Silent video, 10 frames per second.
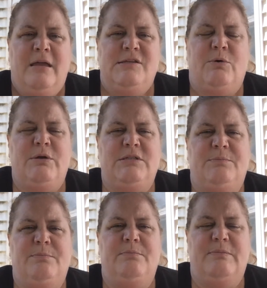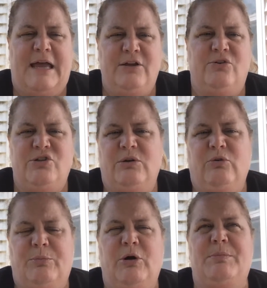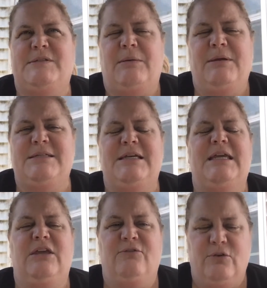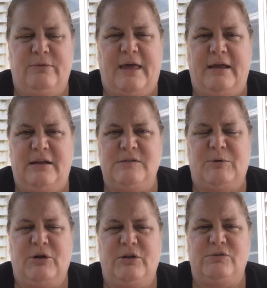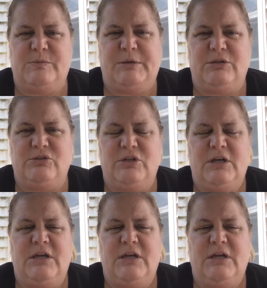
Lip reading: So that your general purpose, I basically give you that as part of your speech.